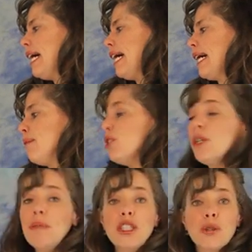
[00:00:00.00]
It
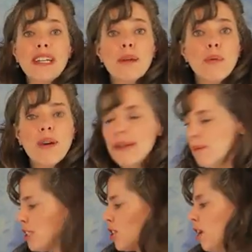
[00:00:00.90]
could be trigger point
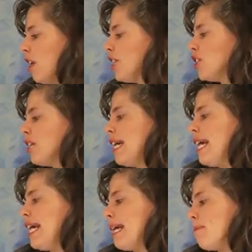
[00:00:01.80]
massage.
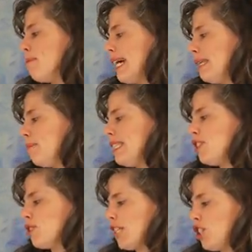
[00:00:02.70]
It might be
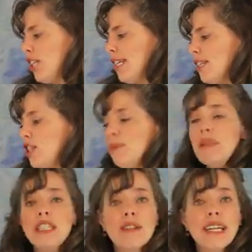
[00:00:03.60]
stretching, could
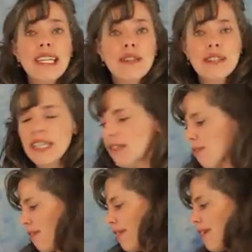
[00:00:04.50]
be
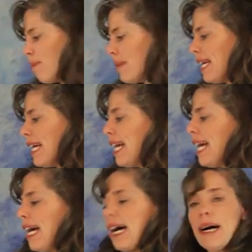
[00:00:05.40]
craniosacral therapy,
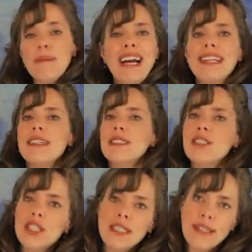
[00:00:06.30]
and
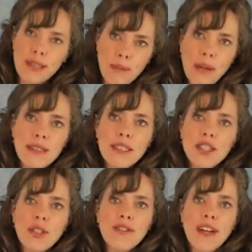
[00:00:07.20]
there's a
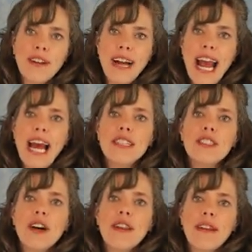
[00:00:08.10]
multitude of other
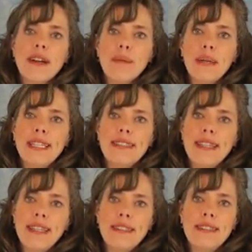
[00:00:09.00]
hands-on therapies
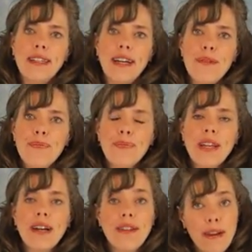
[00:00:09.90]
that our
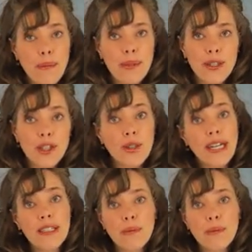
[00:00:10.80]
therapists are trained